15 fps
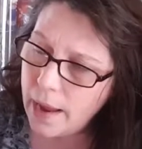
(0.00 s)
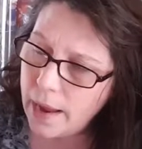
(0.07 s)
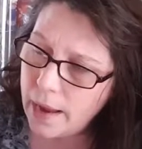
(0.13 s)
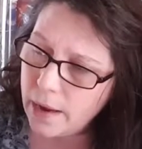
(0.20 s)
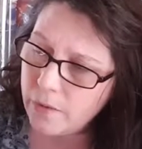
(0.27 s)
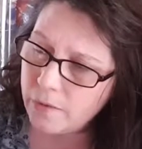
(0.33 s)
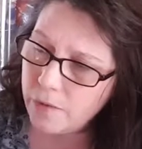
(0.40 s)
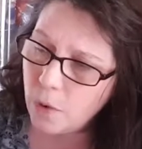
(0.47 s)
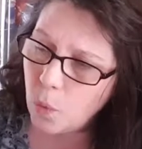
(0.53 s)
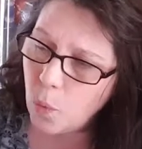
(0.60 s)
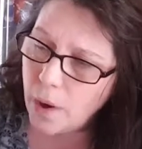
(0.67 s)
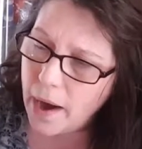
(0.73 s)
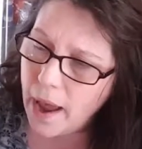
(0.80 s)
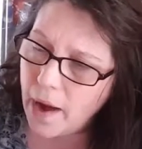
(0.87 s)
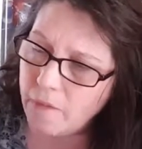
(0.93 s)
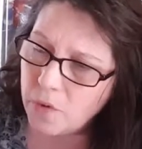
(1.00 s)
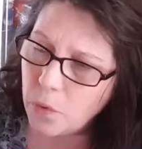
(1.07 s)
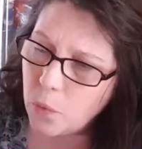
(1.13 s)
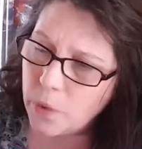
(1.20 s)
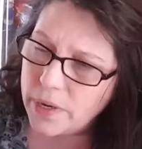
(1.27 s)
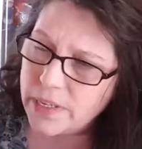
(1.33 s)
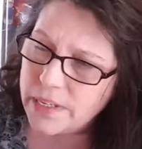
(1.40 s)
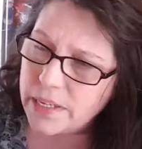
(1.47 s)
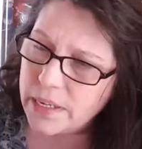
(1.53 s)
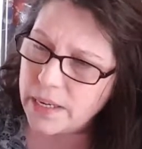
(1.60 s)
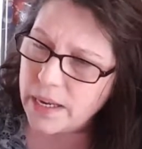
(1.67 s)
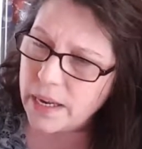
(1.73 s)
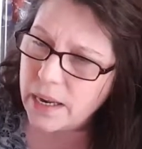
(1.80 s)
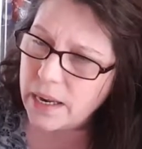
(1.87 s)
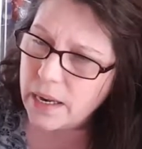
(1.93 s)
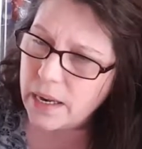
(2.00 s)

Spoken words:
And for whatever reason,